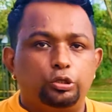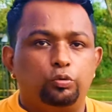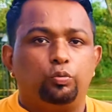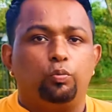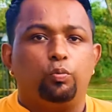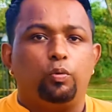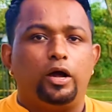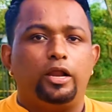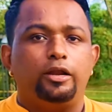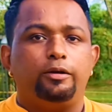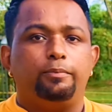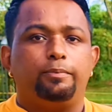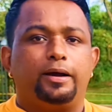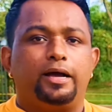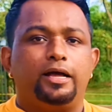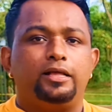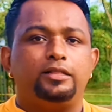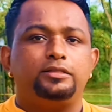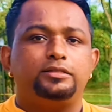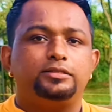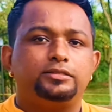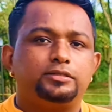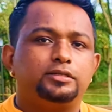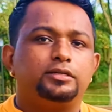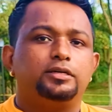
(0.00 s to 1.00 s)
one
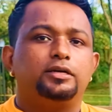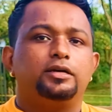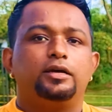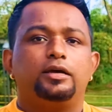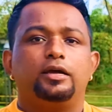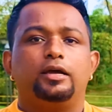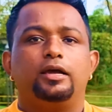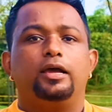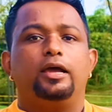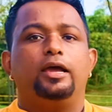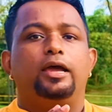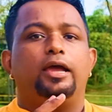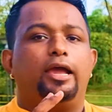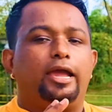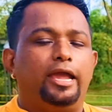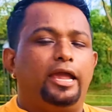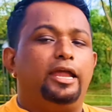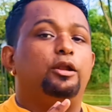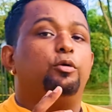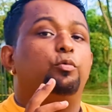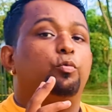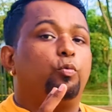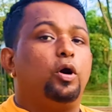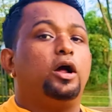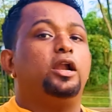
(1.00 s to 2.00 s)
bath
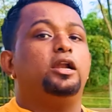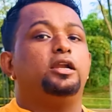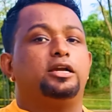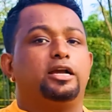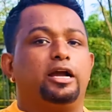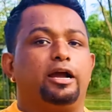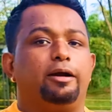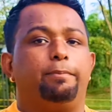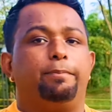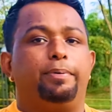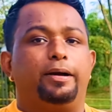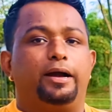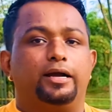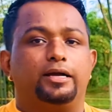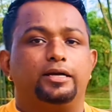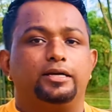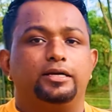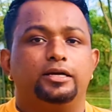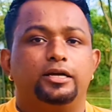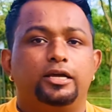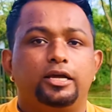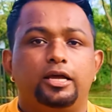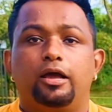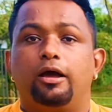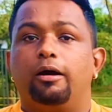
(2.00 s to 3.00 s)
and one car park.
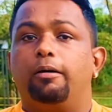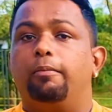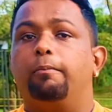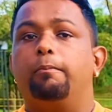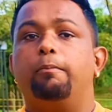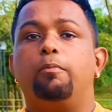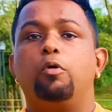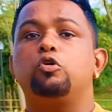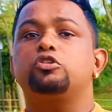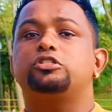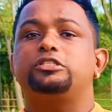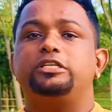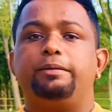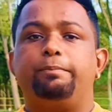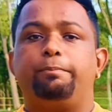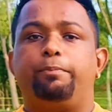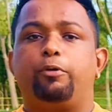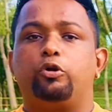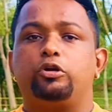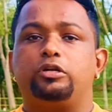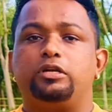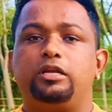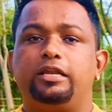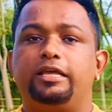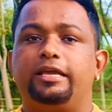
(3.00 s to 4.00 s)
Most
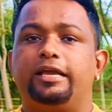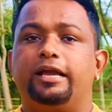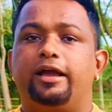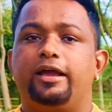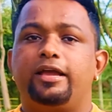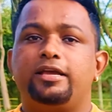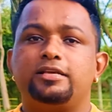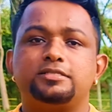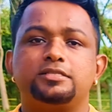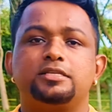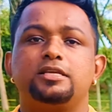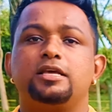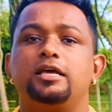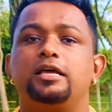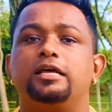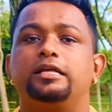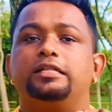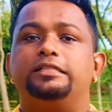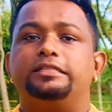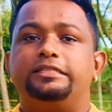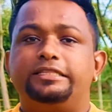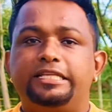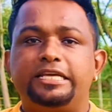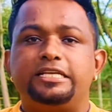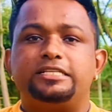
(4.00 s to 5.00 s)
importantly guys,
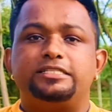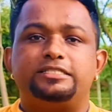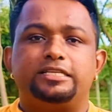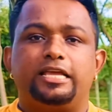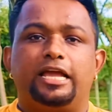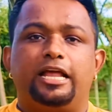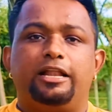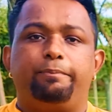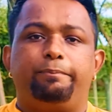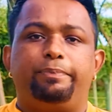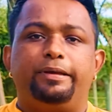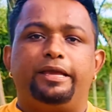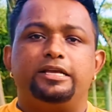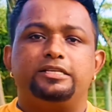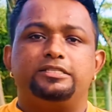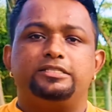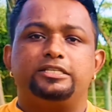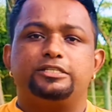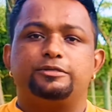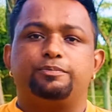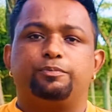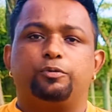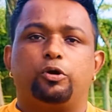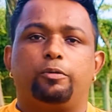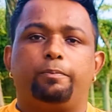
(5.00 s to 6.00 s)
this
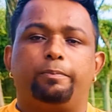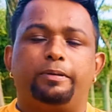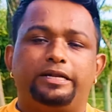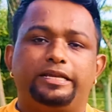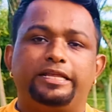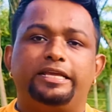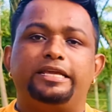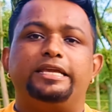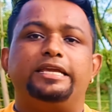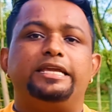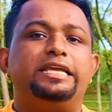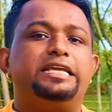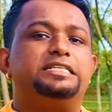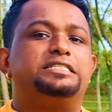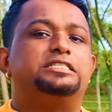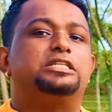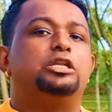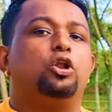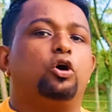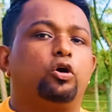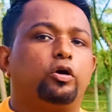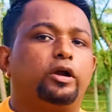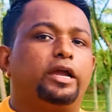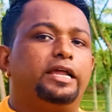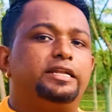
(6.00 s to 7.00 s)
LPHS property is
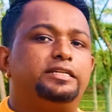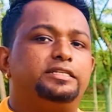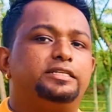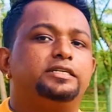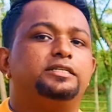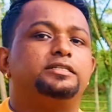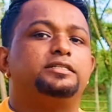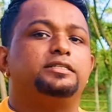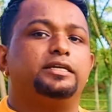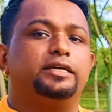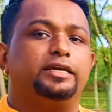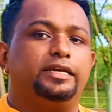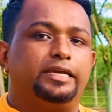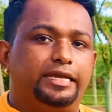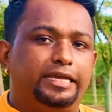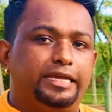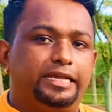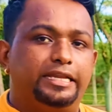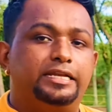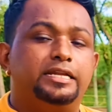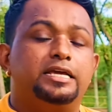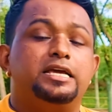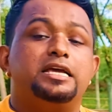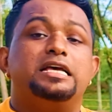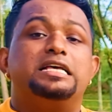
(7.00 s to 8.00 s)
located
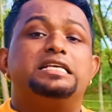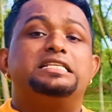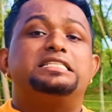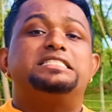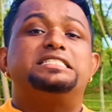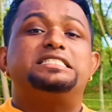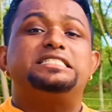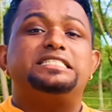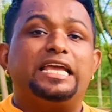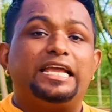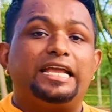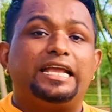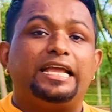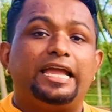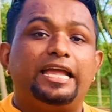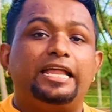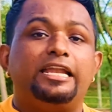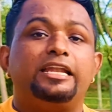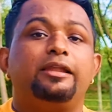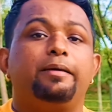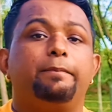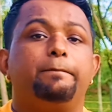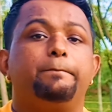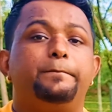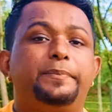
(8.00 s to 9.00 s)
in
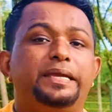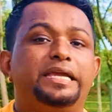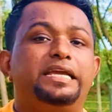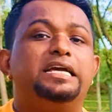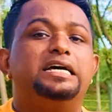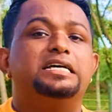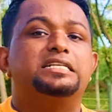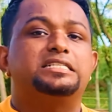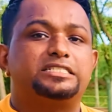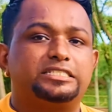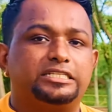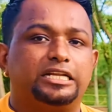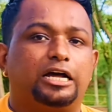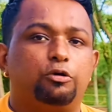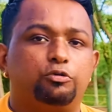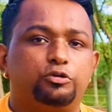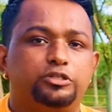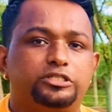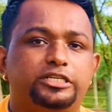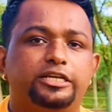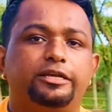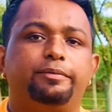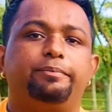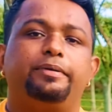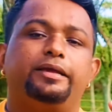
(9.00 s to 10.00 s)
second biggest
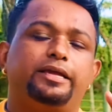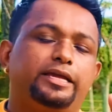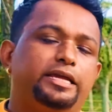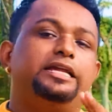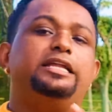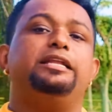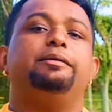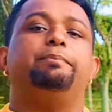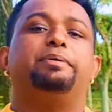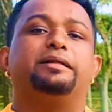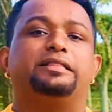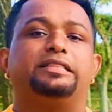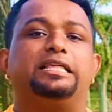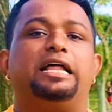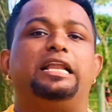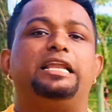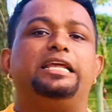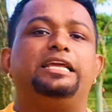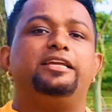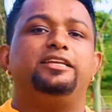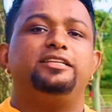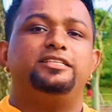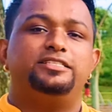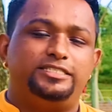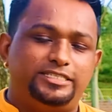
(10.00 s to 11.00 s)
township in
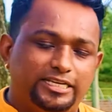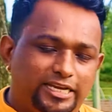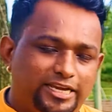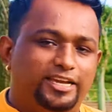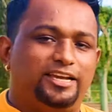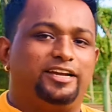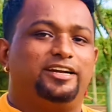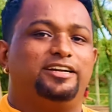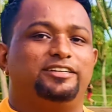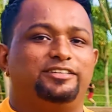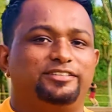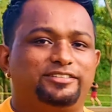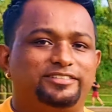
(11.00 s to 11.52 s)
Petaling Jaya.